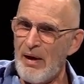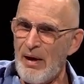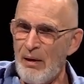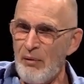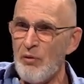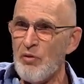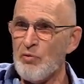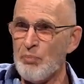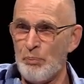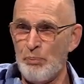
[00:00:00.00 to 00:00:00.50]

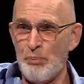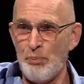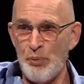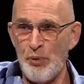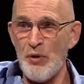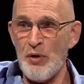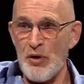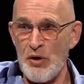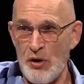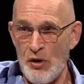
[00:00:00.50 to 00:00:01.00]
was
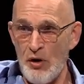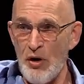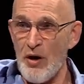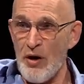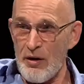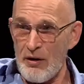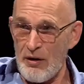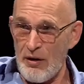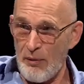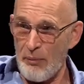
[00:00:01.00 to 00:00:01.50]
pretty
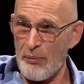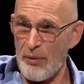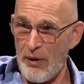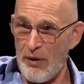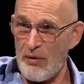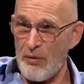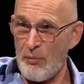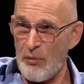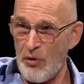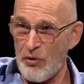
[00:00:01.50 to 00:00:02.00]
good
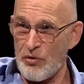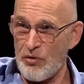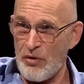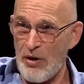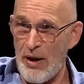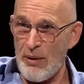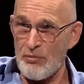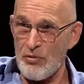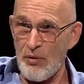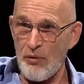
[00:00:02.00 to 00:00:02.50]
compared to most
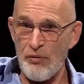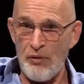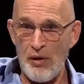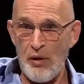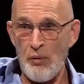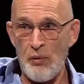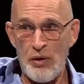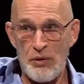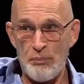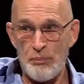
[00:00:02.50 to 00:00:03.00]
jobs over there.
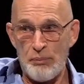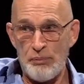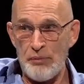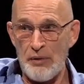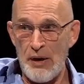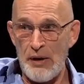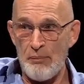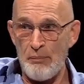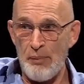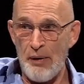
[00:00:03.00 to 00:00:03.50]
I wasn't
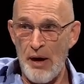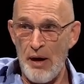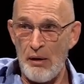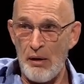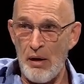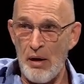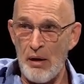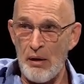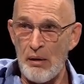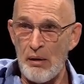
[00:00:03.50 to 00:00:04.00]
taking pot
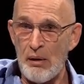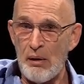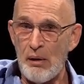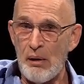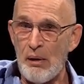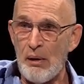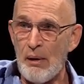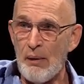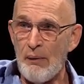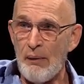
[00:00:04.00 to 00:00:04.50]
luck.
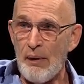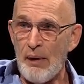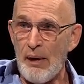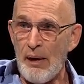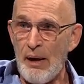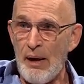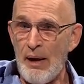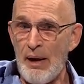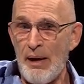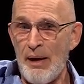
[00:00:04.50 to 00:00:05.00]

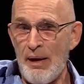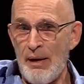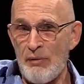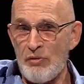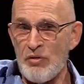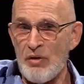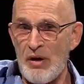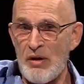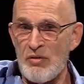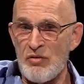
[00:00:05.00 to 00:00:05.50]
And I
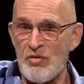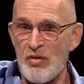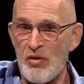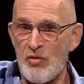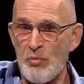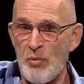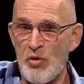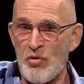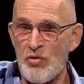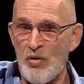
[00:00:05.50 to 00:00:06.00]
was cutting
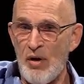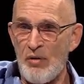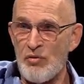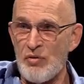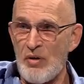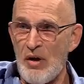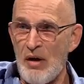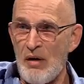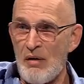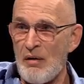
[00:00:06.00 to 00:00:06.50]
6 months off
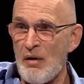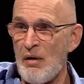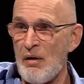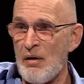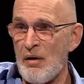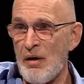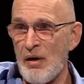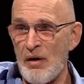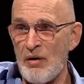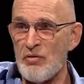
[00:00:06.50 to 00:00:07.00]
staying there
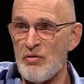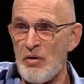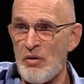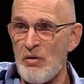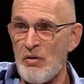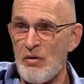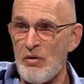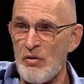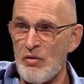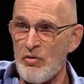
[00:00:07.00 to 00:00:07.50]
and an extra
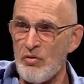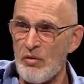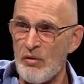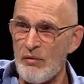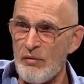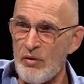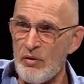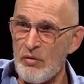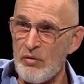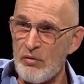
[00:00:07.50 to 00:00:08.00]
year in the
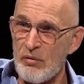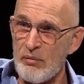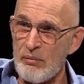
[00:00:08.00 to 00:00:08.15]
service.